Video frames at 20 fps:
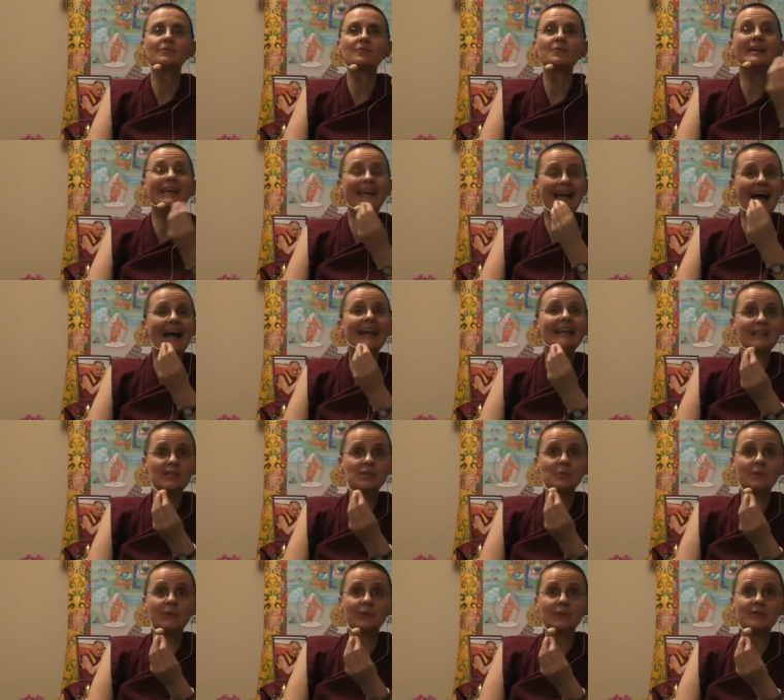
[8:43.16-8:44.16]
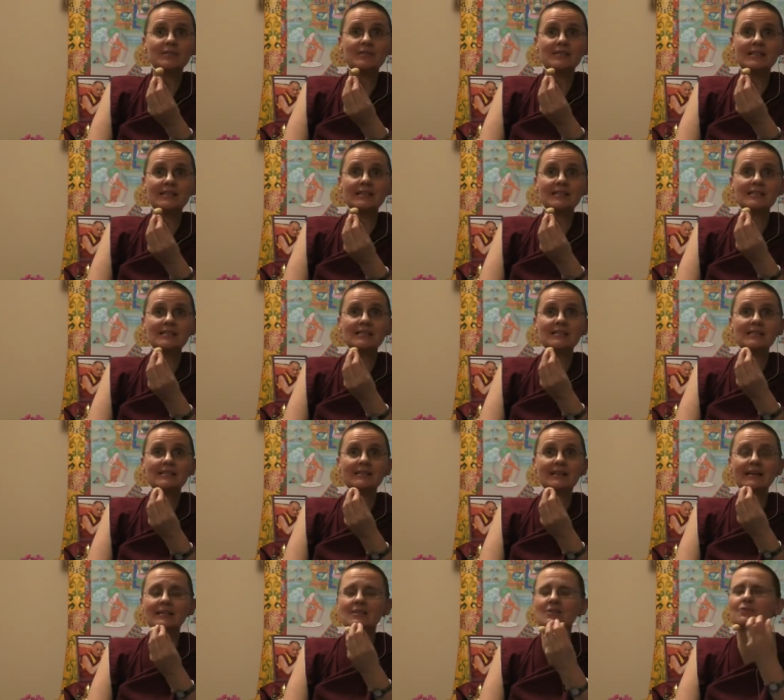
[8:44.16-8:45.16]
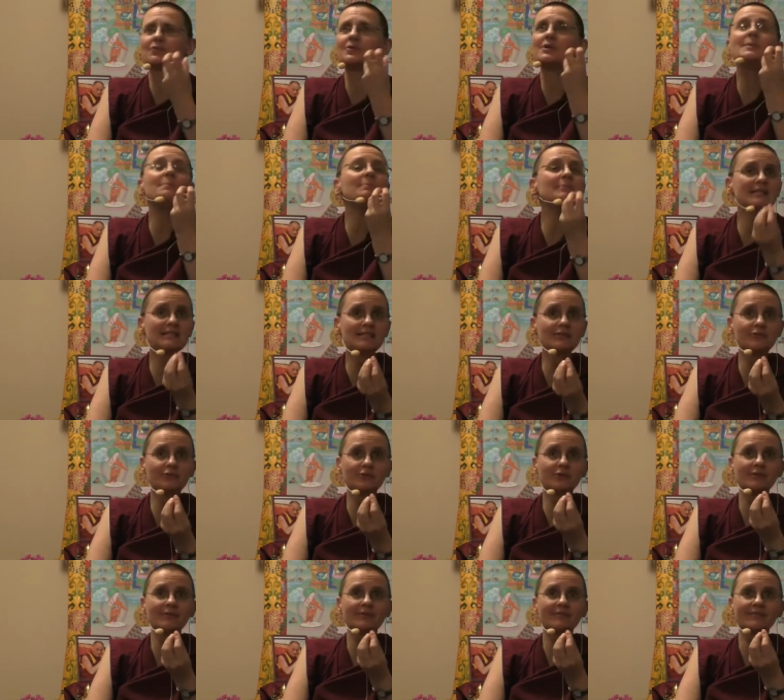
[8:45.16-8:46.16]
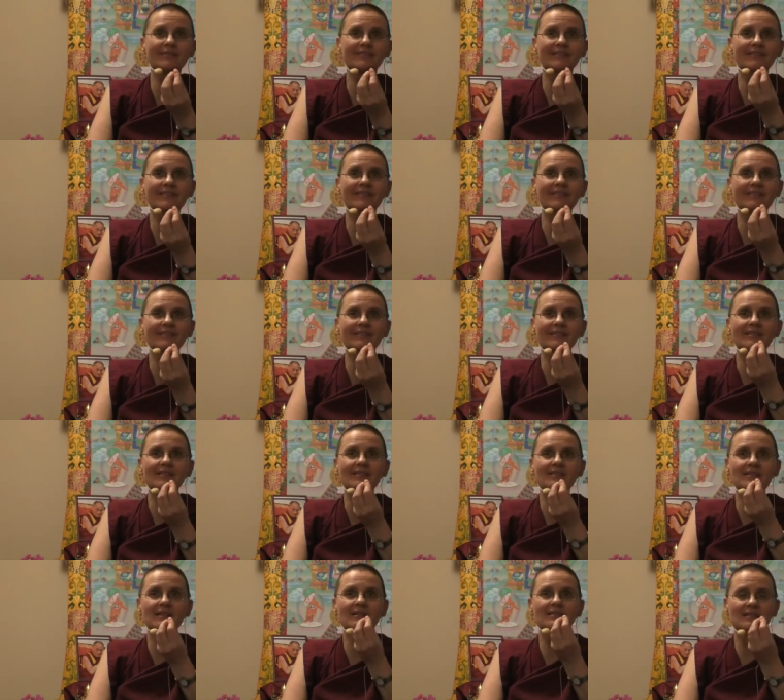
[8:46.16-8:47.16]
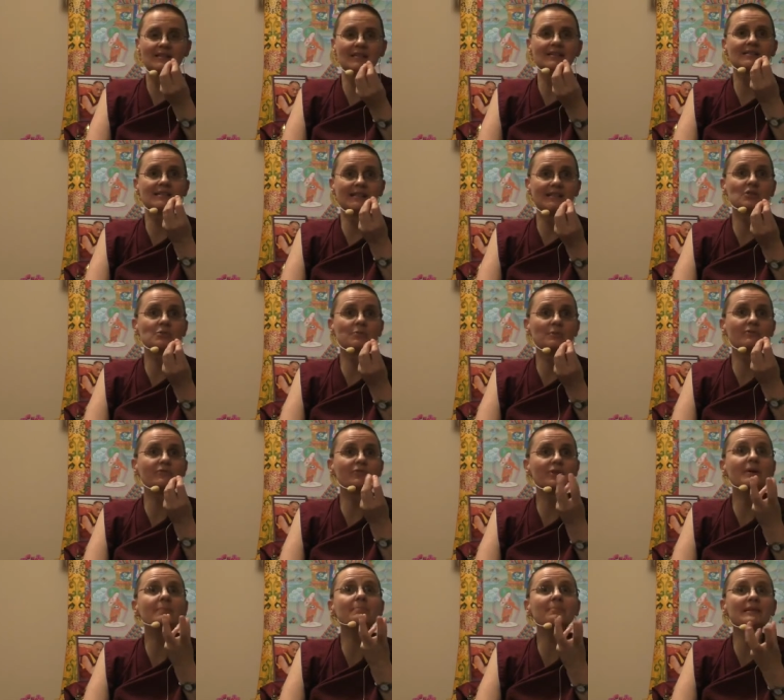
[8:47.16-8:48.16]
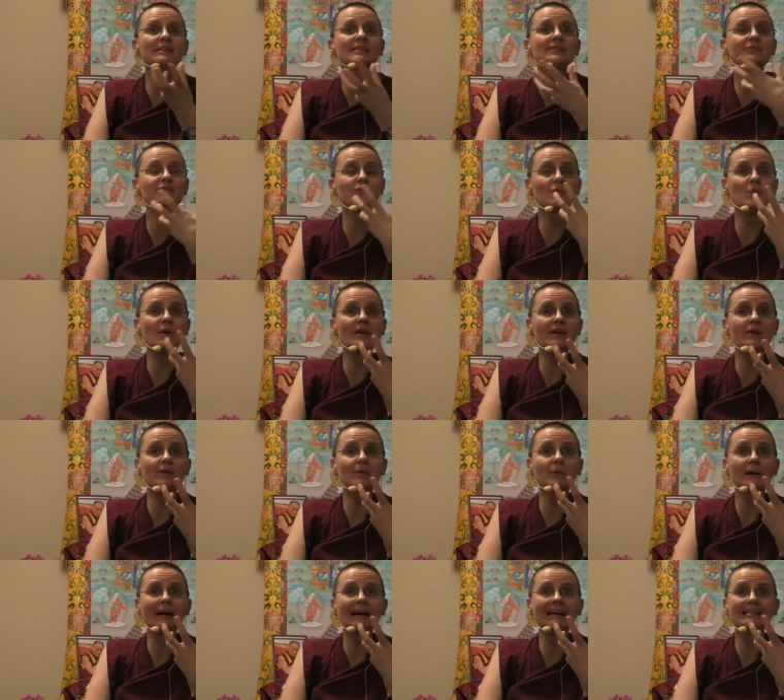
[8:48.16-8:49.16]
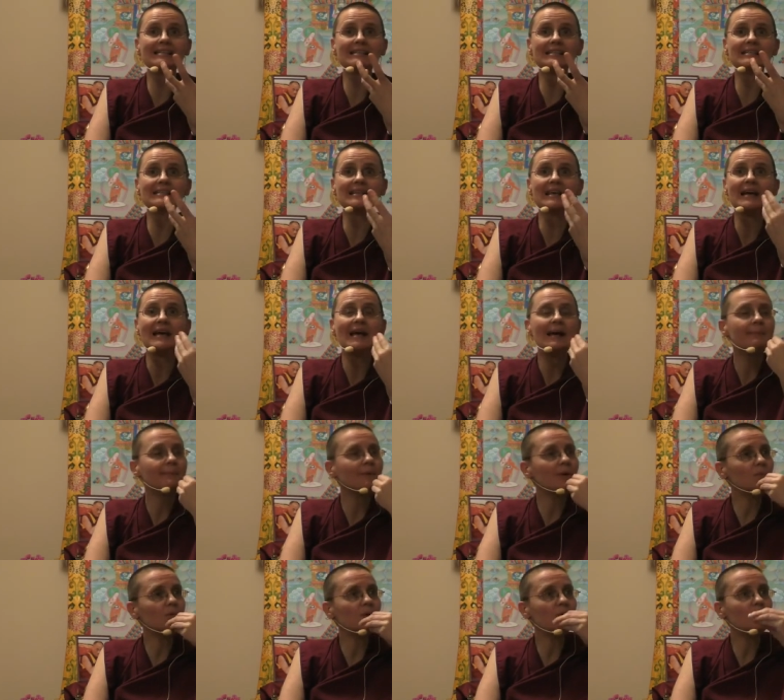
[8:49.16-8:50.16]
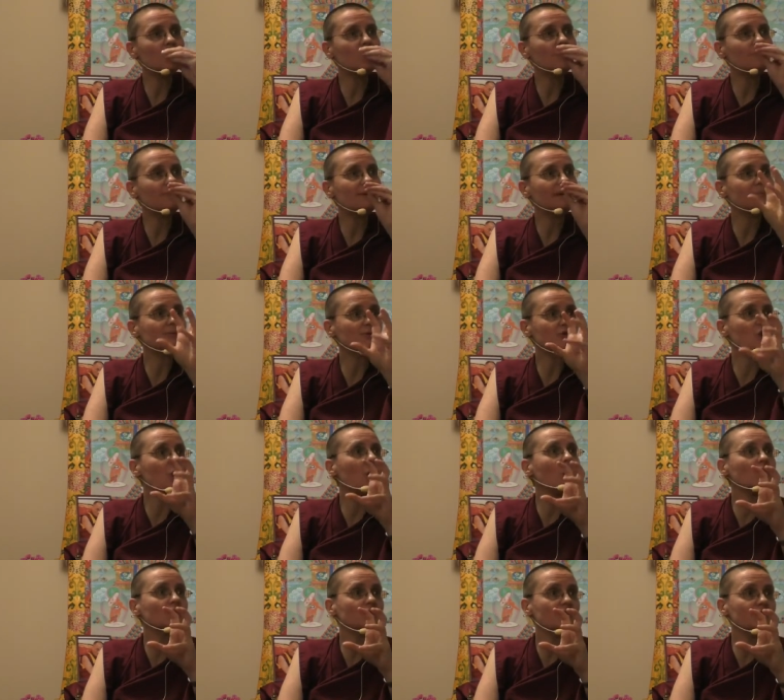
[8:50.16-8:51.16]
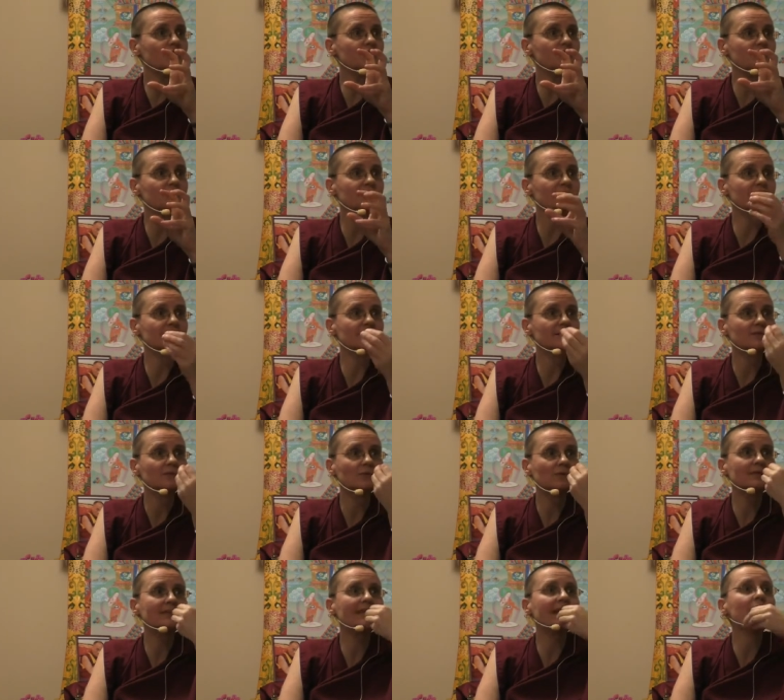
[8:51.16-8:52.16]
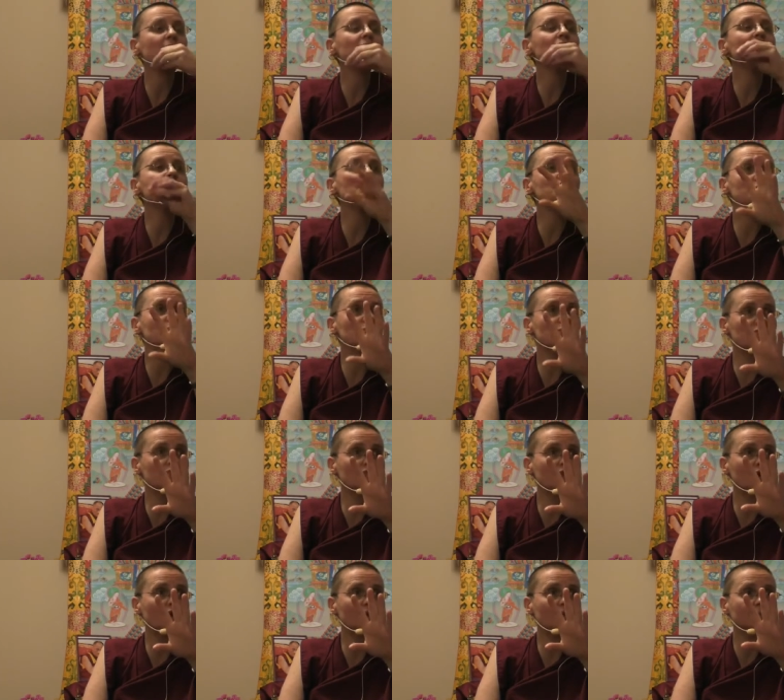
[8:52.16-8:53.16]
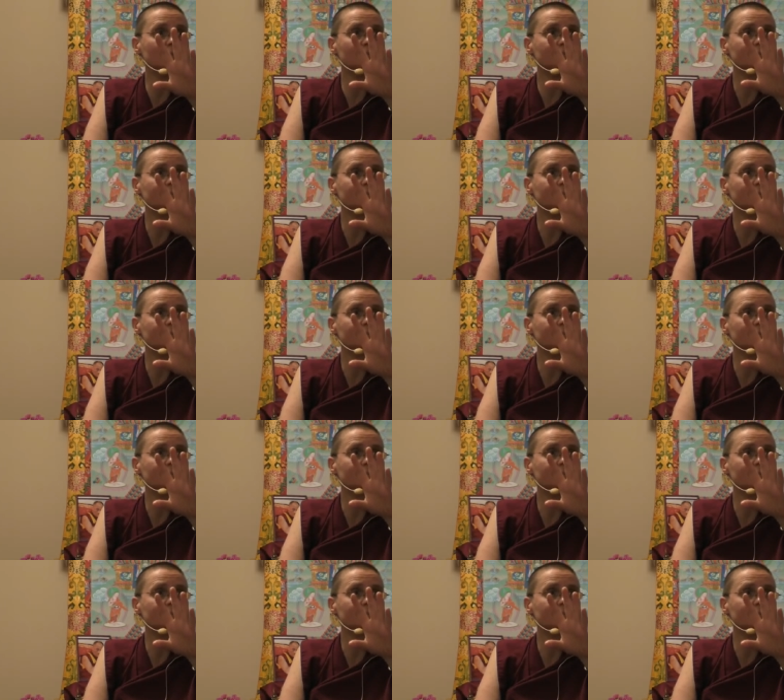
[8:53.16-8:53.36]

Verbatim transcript: we can experience this, and it's very blissful. It's, it's said to be very blissful when it arises, but we won't be able to hold on to it. We'll then need to move on.